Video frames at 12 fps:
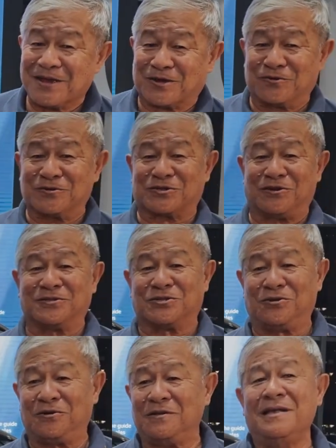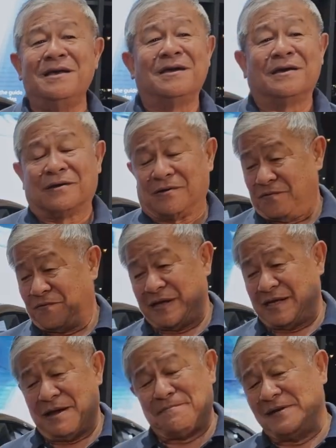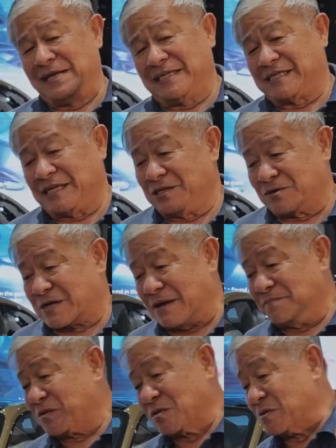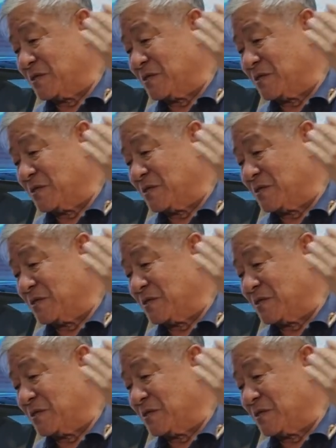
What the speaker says: cruise control with ability to come to